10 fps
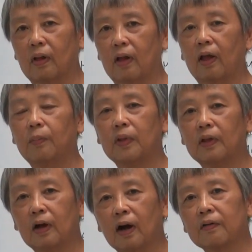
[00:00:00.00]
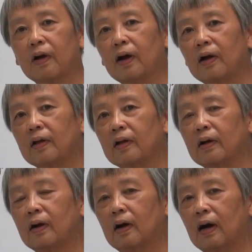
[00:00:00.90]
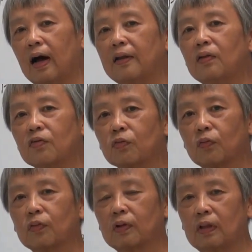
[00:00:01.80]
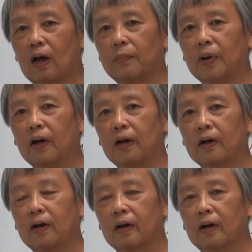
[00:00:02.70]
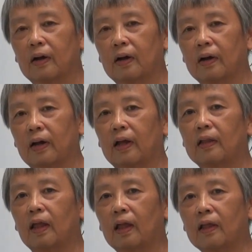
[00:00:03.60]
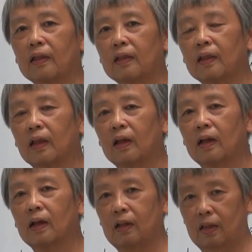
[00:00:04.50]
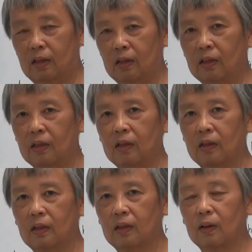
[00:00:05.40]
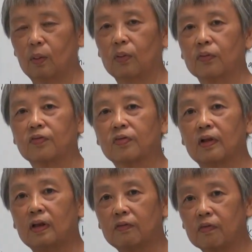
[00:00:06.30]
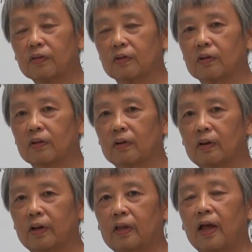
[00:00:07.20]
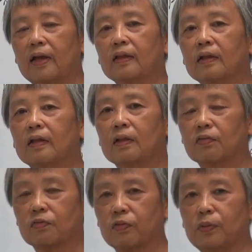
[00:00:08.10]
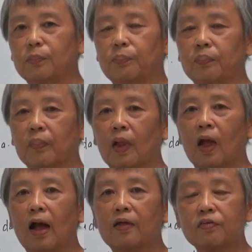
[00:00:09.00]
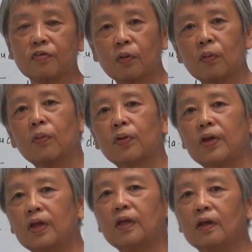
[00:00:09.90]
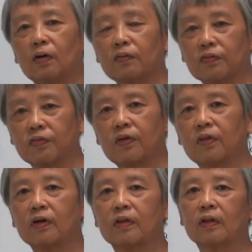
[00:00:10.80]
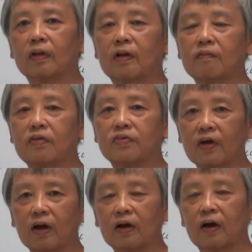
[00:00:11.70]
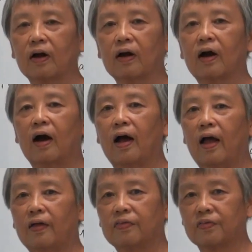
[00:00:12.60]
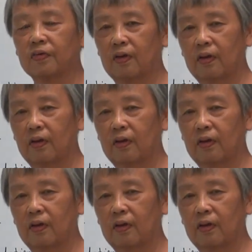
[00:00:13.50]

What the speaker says: And Migara understood the Dhamma, and then he was delivered. He entered the stream. And so he considered Visakha as